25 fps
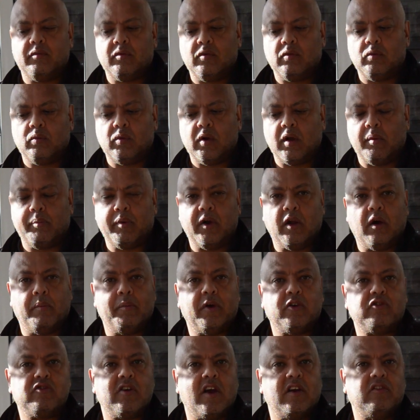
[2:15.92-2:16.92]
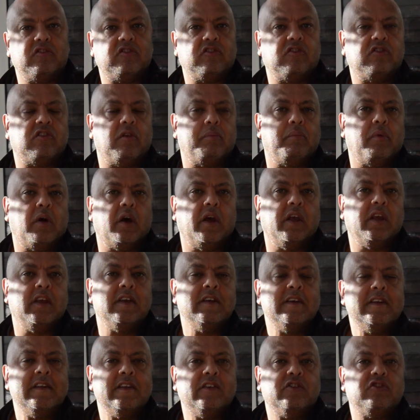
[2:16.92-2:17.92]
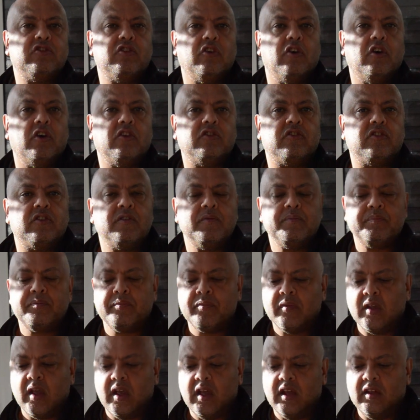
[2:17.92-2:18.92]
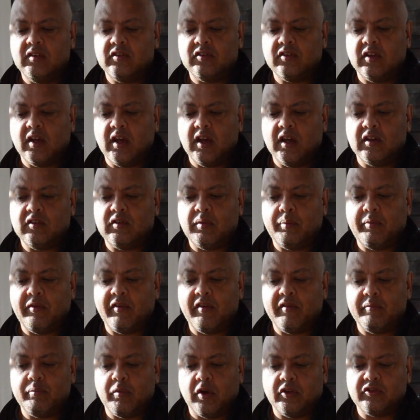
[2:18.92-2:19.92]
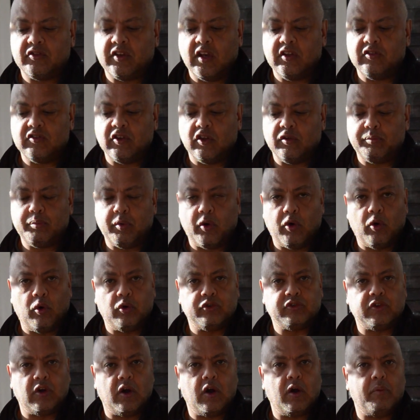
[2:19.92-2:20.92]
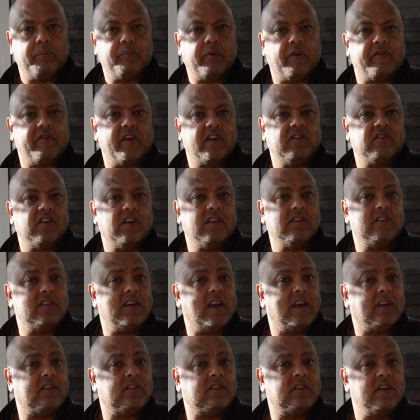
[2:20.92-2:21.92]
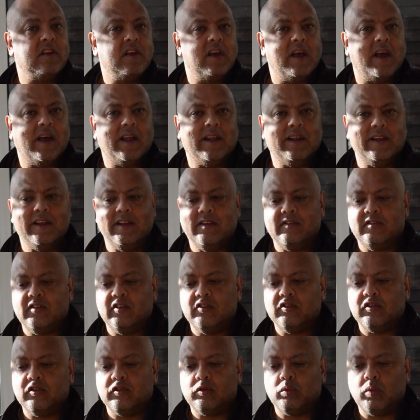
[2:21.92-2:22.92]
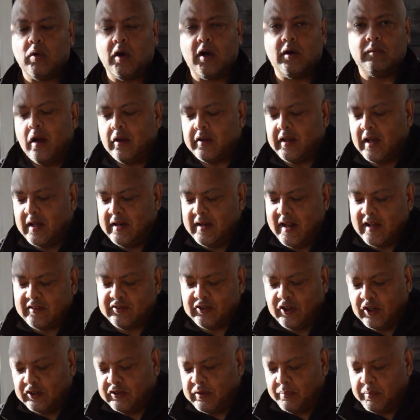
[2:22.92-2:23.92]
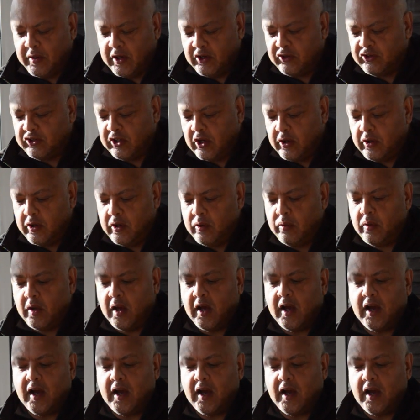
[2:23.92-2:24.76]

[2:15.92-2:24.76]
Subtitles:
when I put it on my trousers, on my shirts, is to prevent mosquitoes, but also I'm preventing ticks and leeches as well. Okay, next item I'm going to show you